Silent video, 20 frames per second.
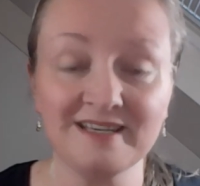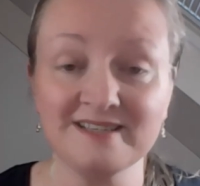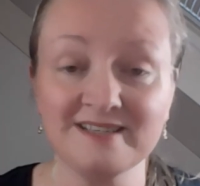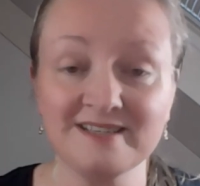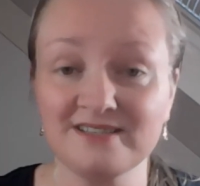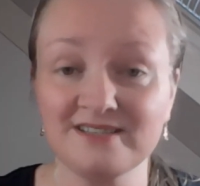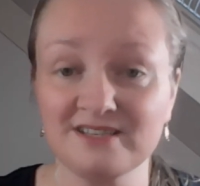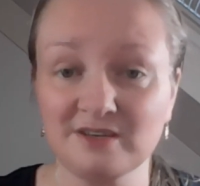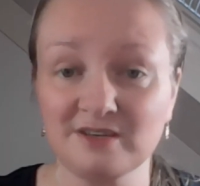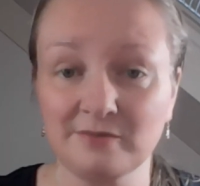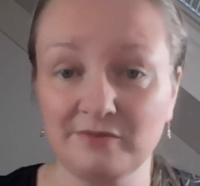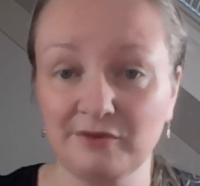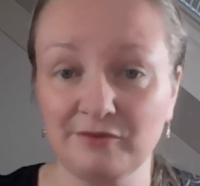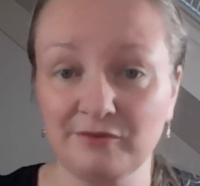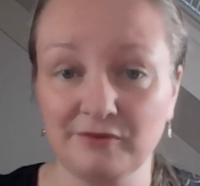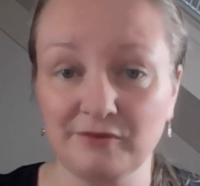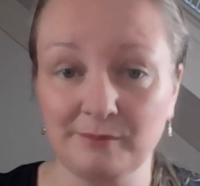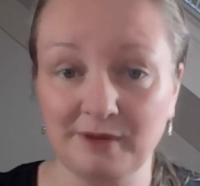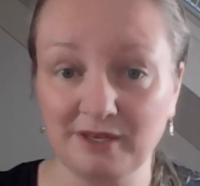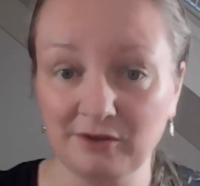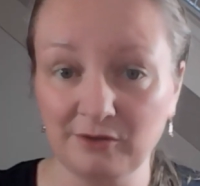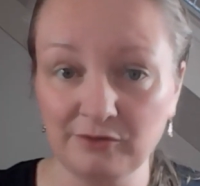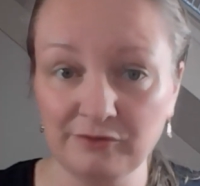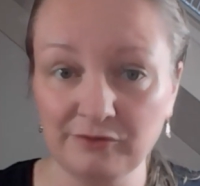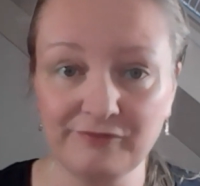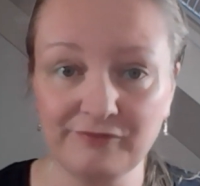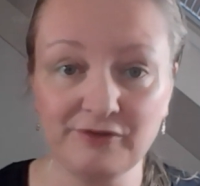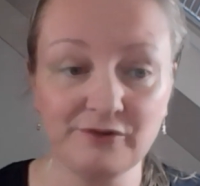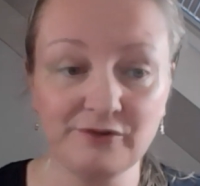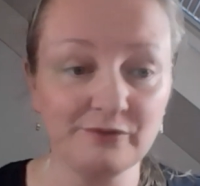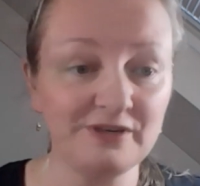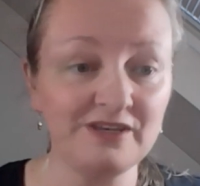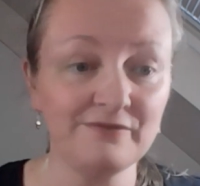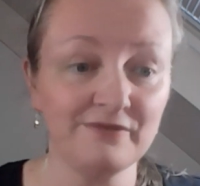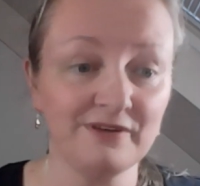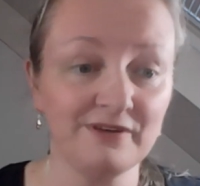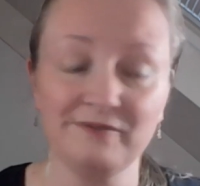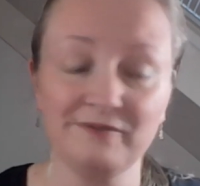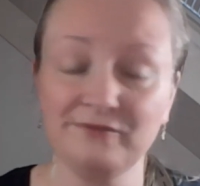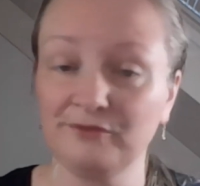Is it something from my youth? You don't
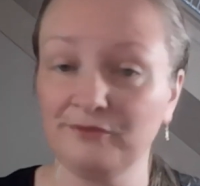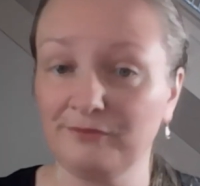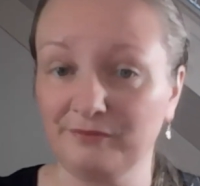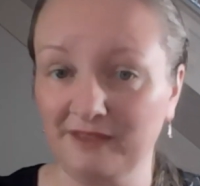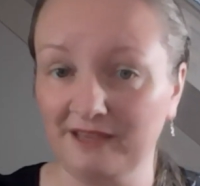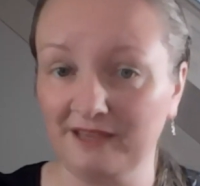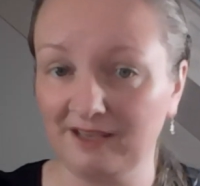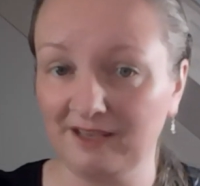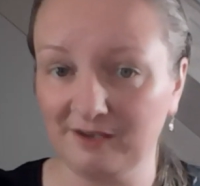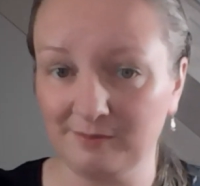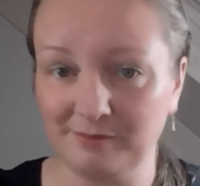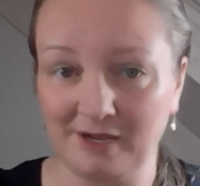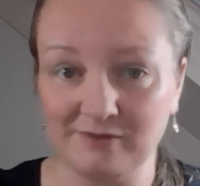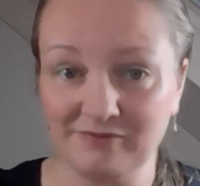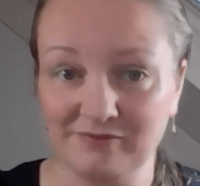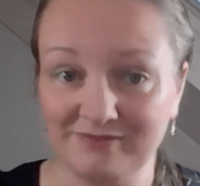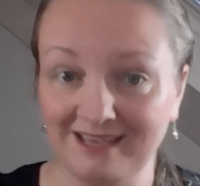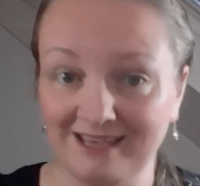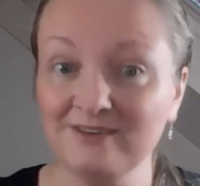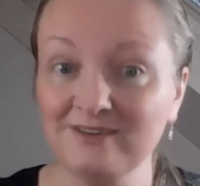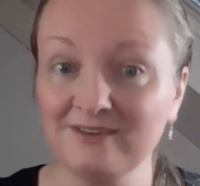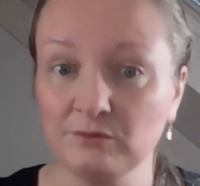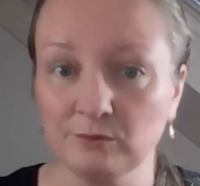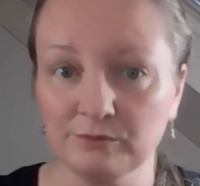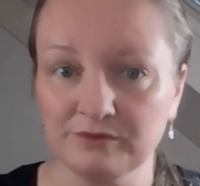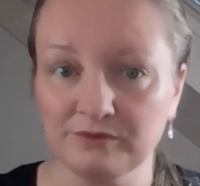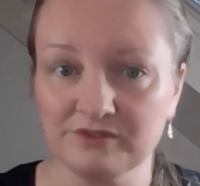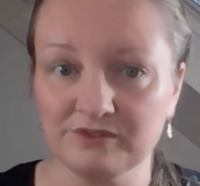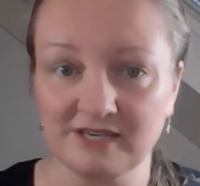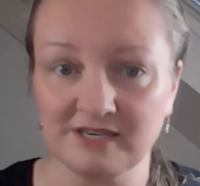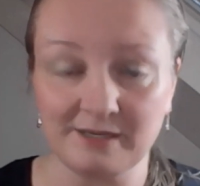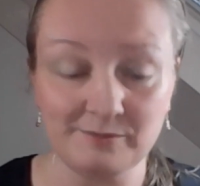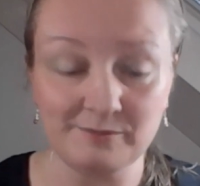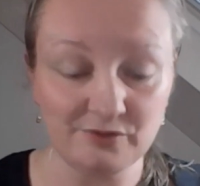even have to think about that all the time.